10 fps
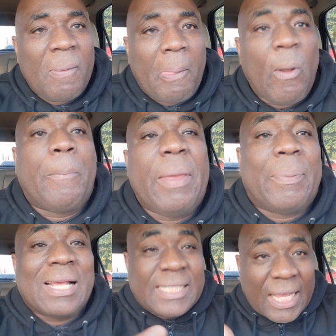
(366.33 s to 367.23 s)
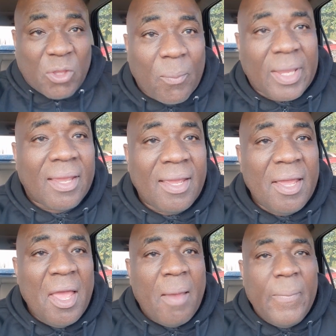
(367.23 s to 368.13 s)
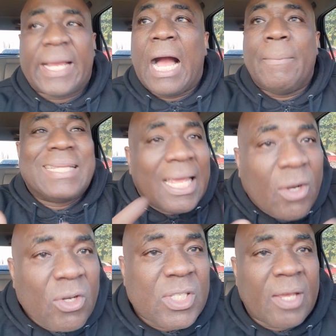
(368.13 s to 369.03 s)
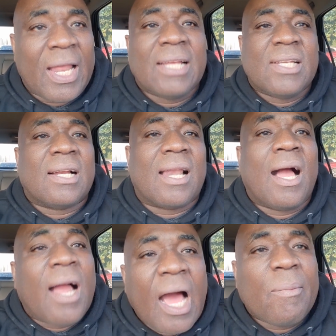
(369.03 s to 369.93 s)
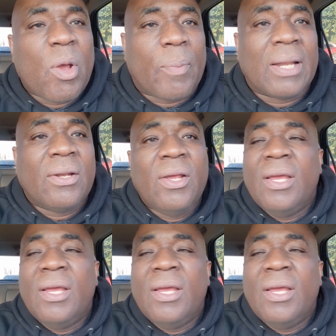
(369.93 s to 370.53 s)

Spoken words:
Where people have said to me, because me tell them, say Nigel Clark called me up and